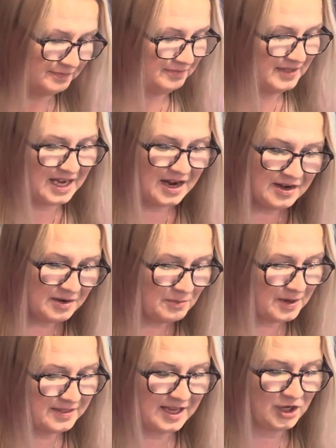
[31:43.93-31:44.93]
The only
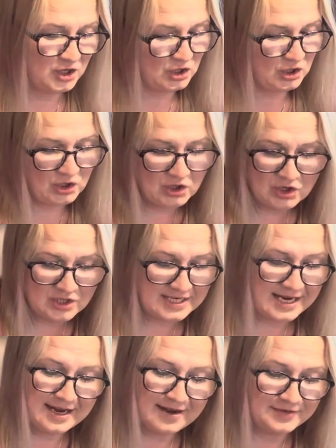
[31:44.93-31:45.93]
one that could
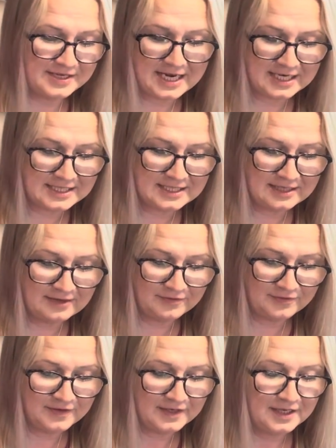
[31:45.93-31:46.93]
have a negative
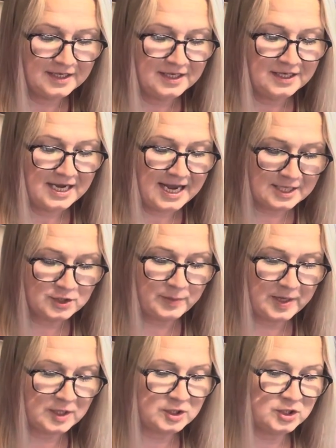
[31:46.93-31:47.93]

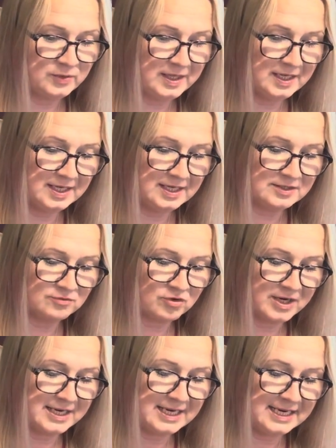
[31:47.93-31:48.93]
aspect to it is
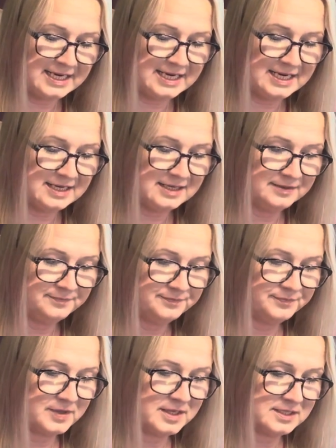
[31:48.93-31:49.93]
right here
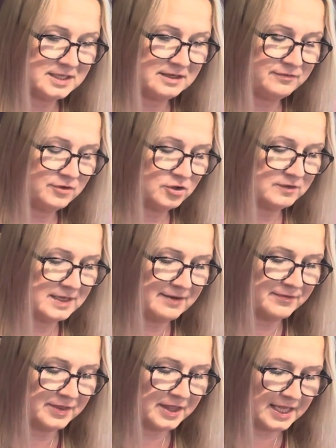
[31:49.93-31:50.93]
underneath your
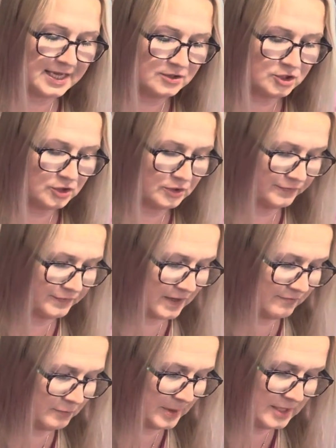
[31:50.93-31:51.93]
11th house. You've got the
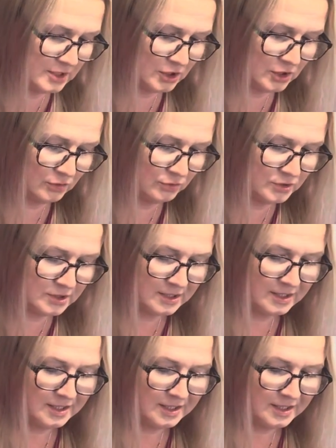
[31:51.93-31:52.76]
5 of Pentacles.